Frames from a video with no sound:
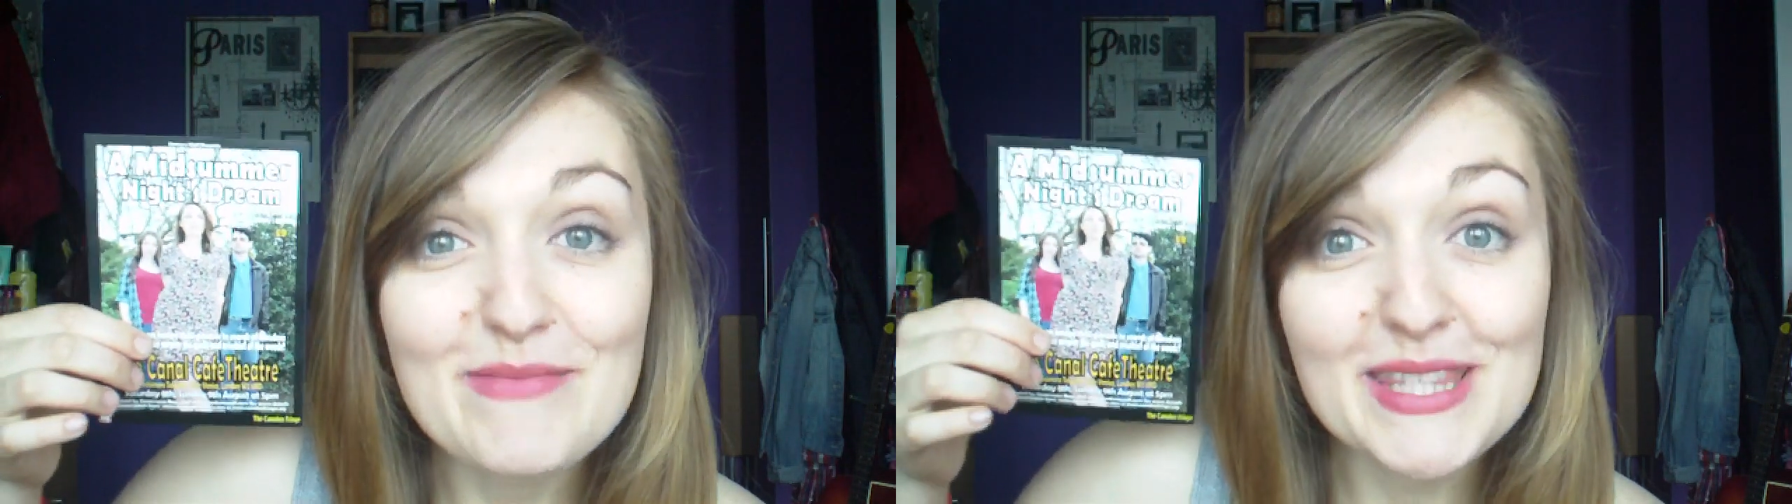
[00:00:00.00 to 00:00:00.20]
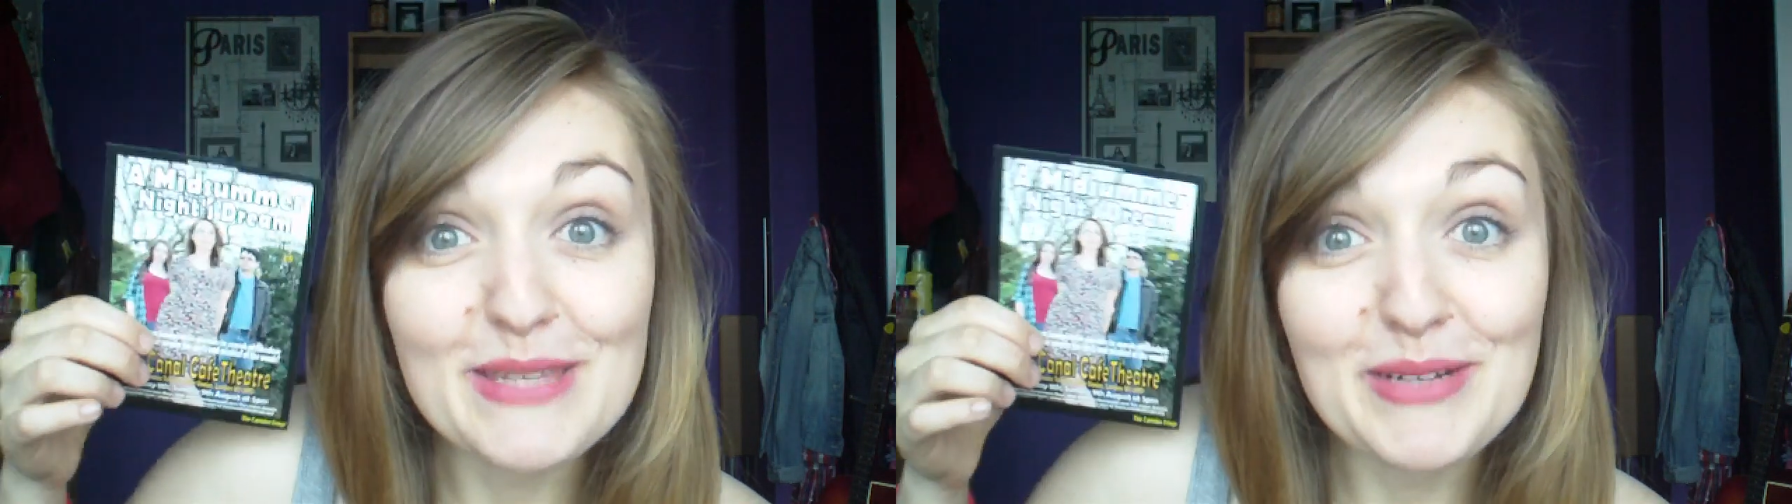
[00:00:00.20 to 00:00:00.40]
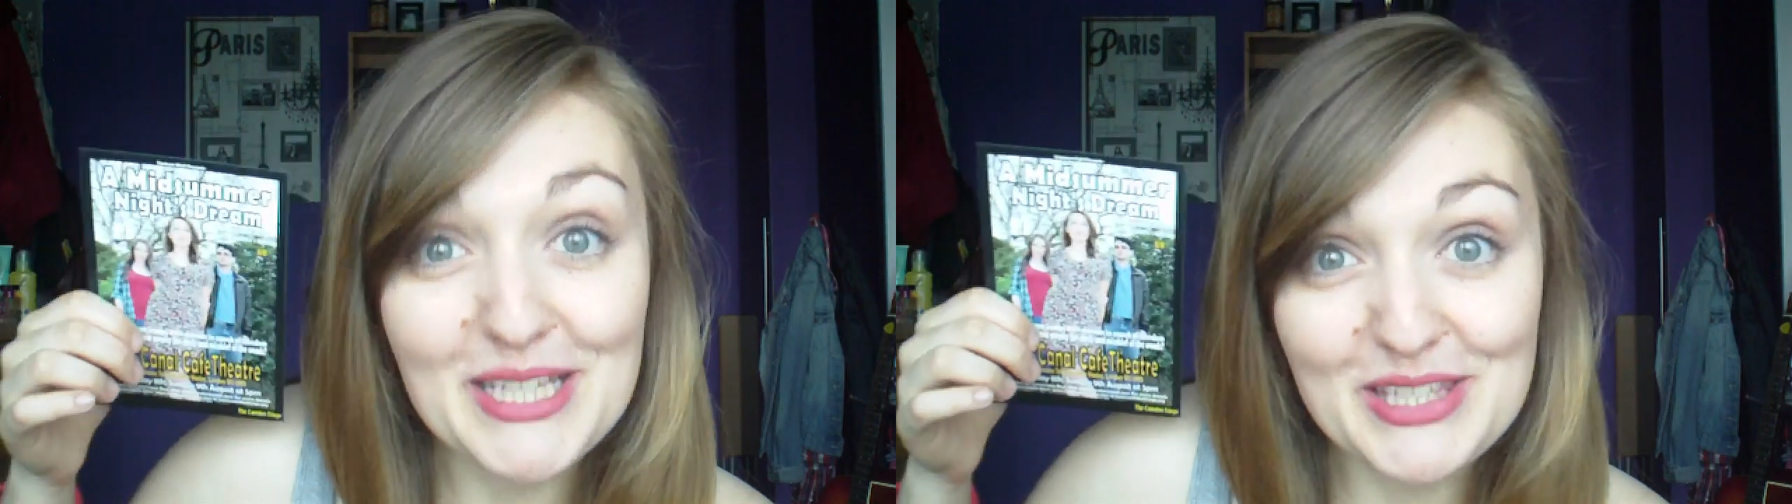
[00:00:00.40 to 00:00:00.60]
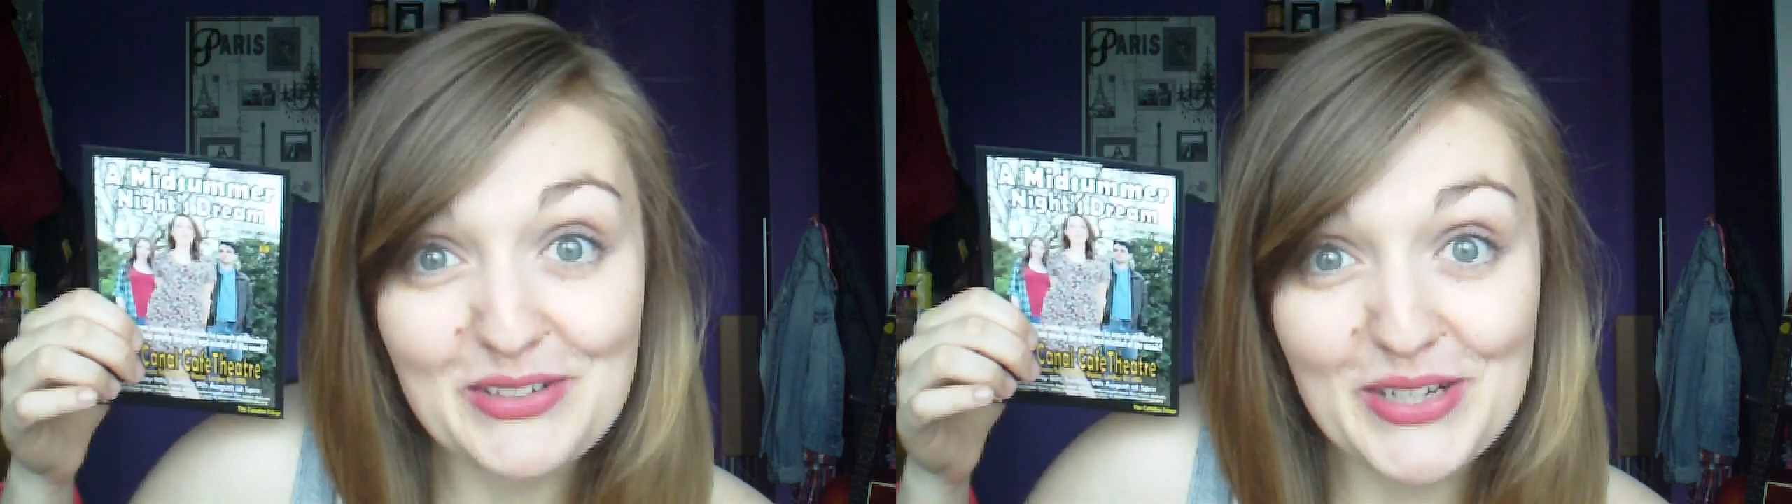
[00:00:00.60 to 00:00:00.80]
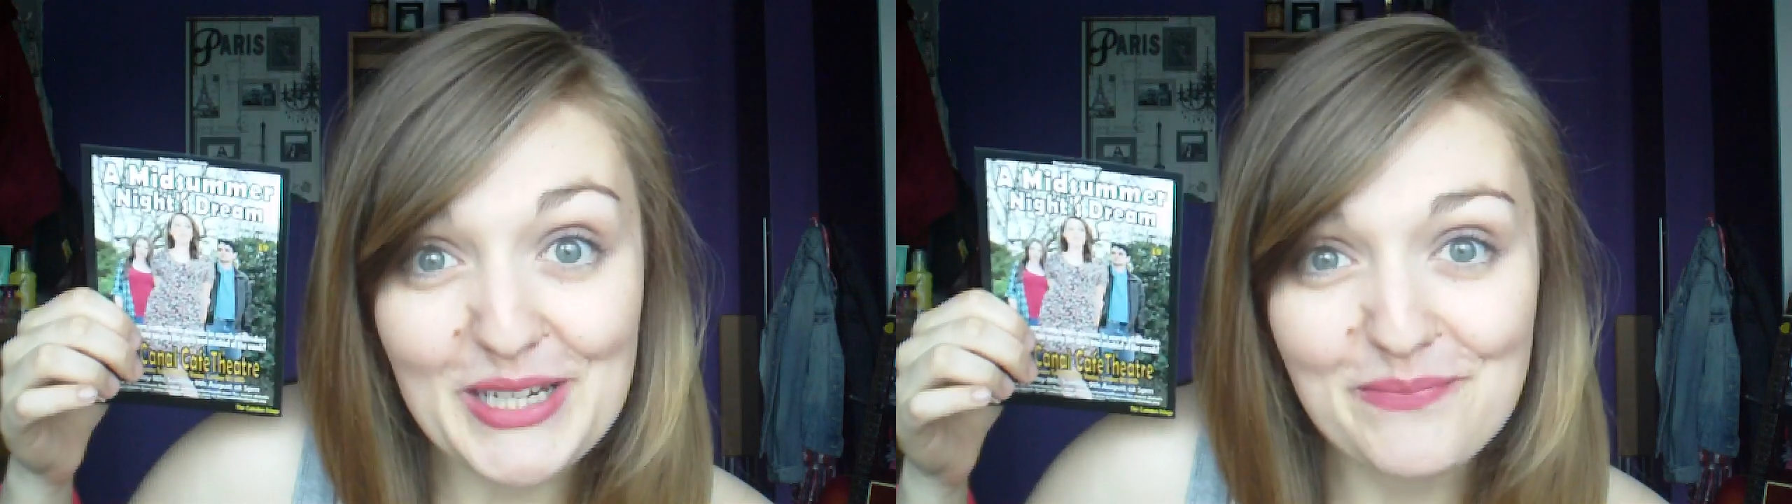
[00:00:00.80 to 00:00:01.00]
Midsummer Night's
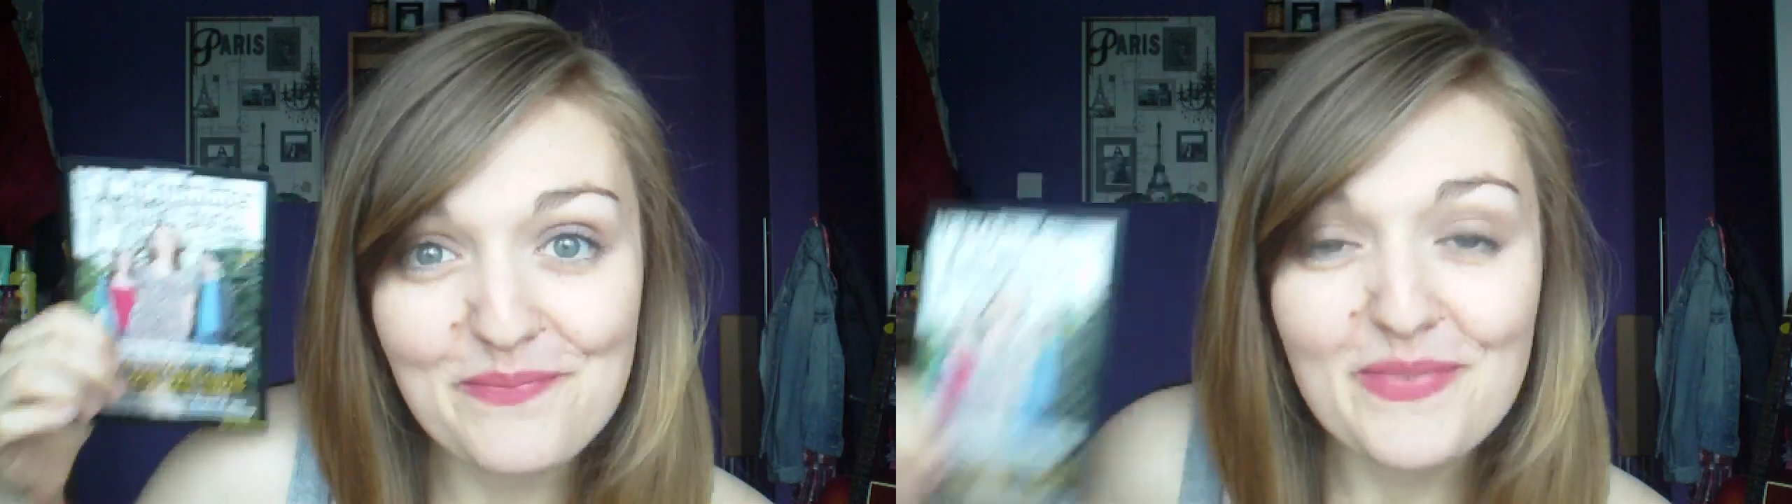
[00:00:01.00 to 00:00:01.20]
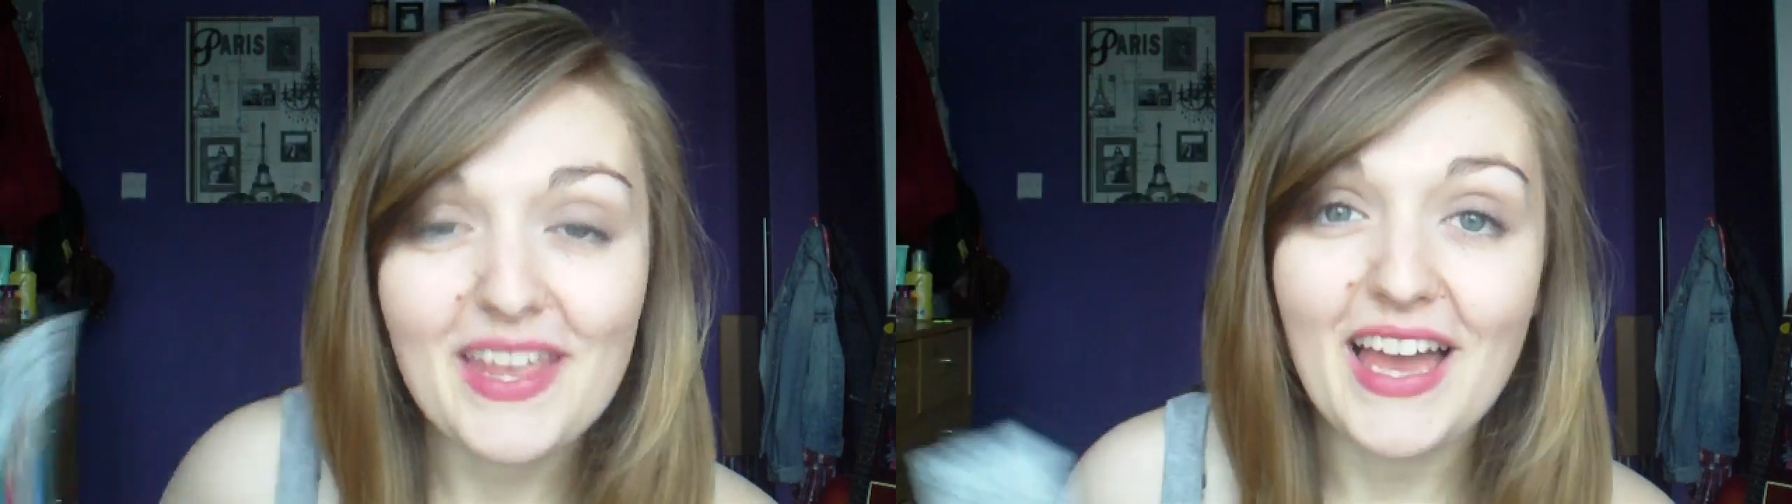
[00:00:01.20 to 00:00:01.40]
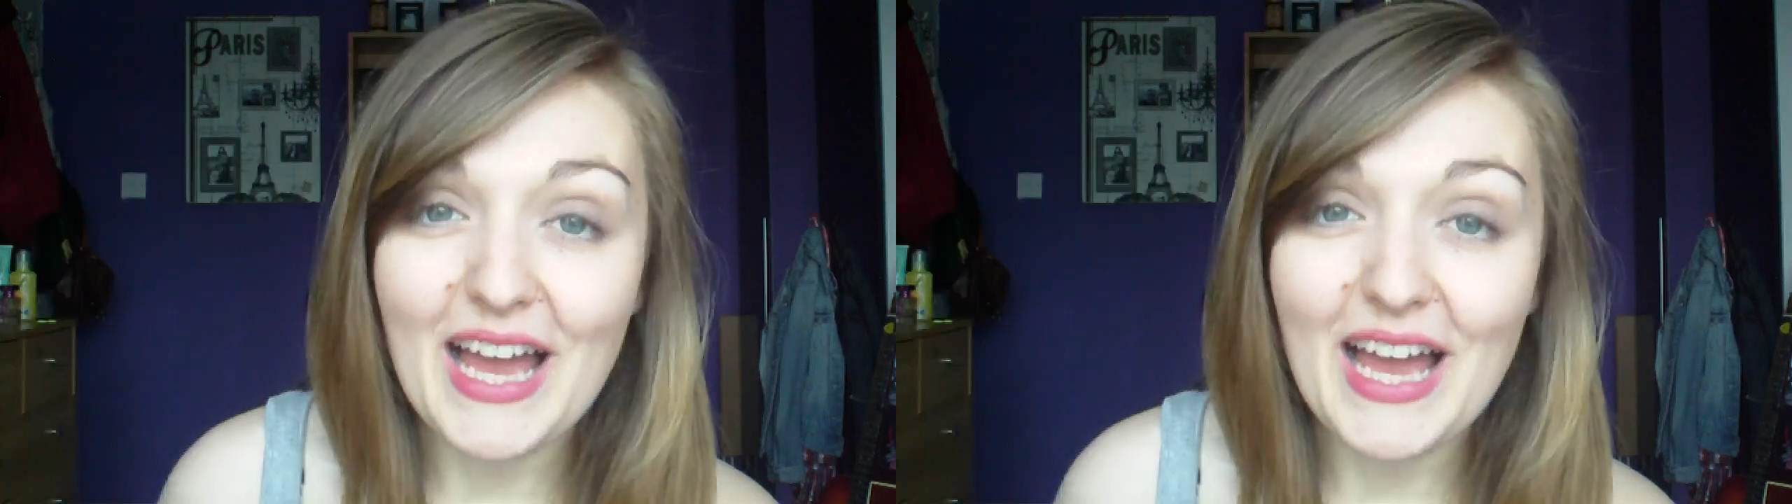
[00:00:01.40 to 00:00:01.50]
Dream.